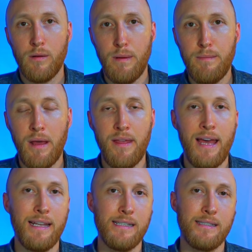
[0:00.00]
I mean by
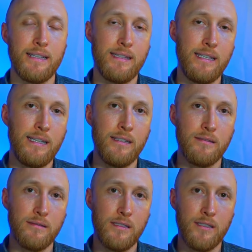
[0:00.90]
that is that the
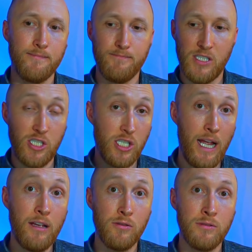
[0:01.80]

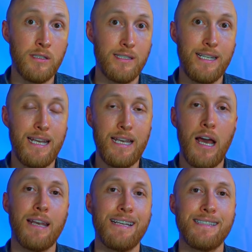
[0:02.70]
child
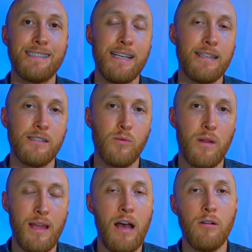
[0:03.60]
cannot exist
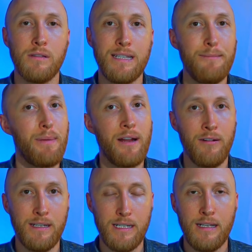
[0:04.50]
without the
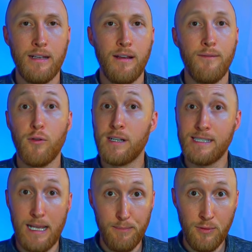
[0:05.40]
parent. For
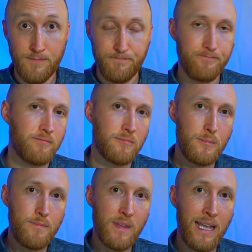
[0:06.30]
example,
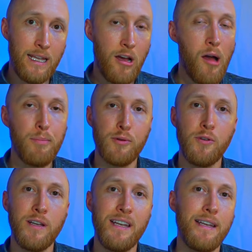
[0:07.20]
an
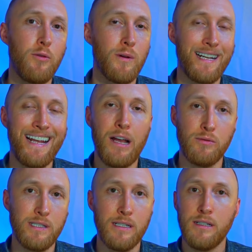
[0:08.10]
opportunity to
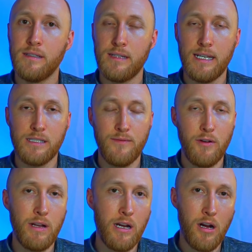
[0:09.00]
account. That is a
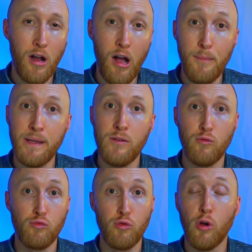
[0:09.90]
very common
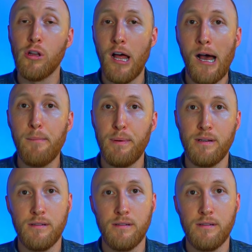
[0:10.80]
roll up